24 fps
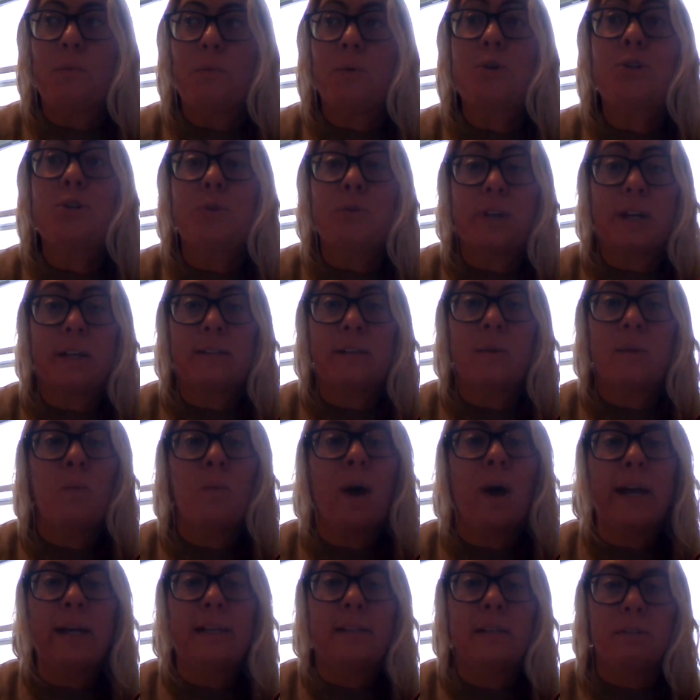would do this, and
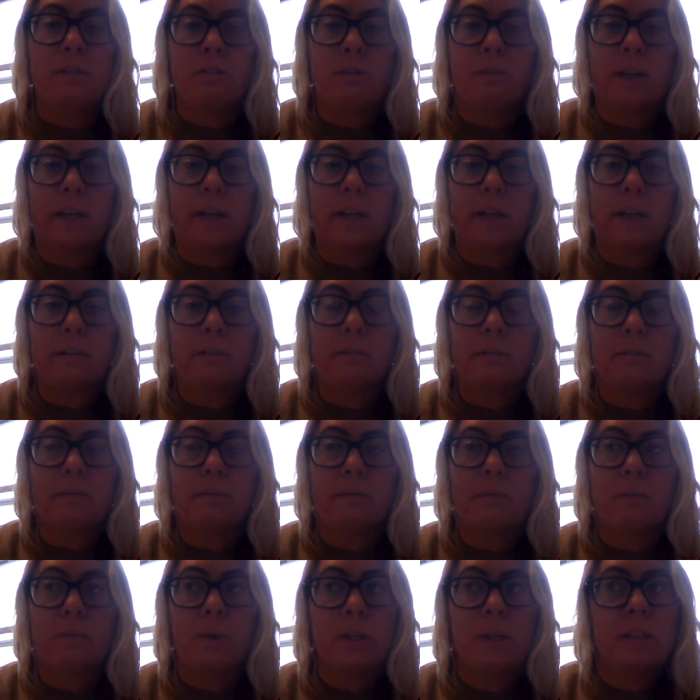why is he doing it?
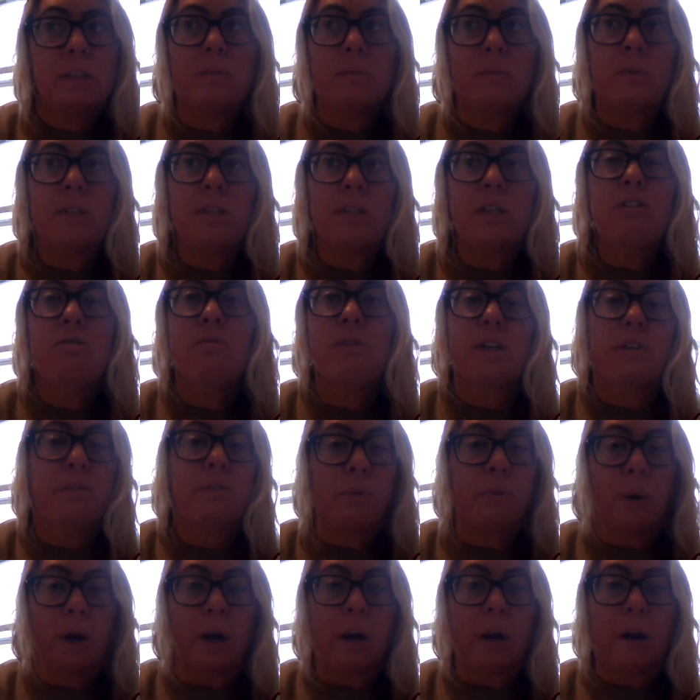What's he doing it
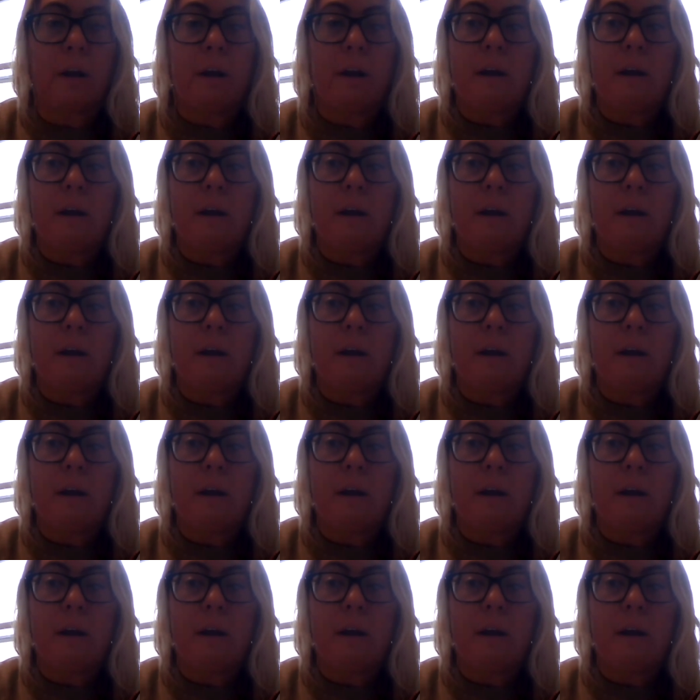for?